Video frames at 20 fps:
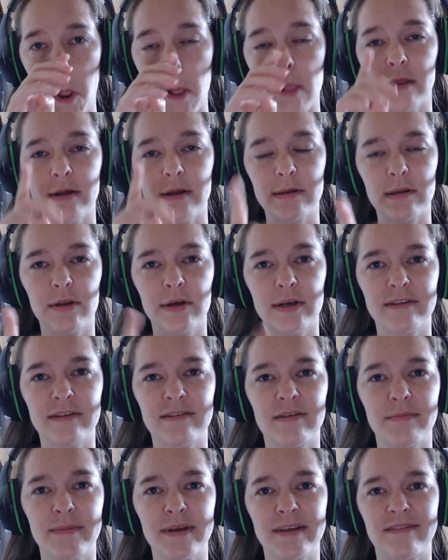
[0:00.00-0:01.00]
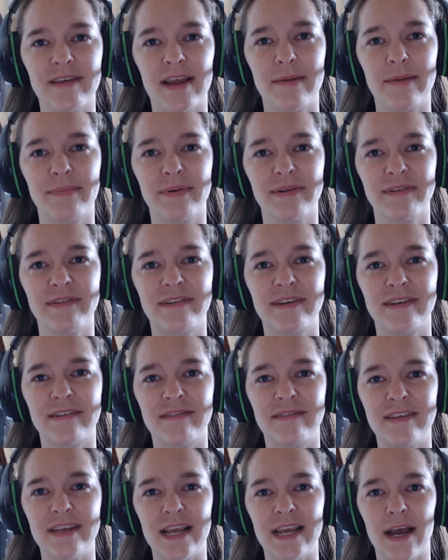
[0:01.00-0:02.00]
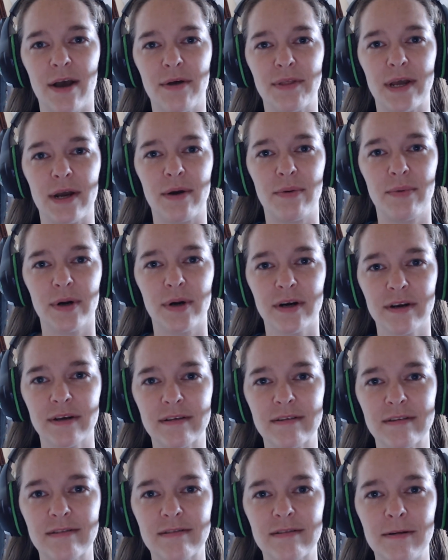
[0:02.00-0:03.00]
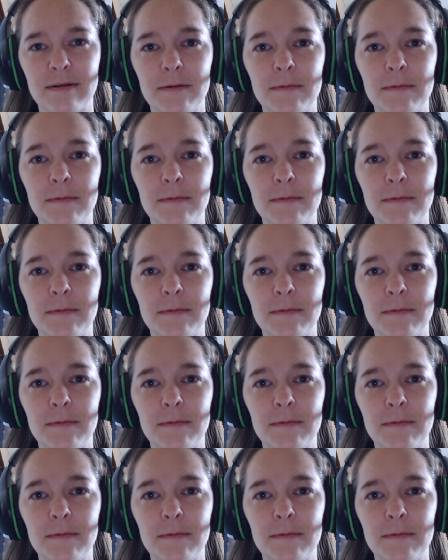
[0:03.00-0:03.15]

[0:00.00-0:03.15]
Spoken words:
Let's look at some examples to see how that works.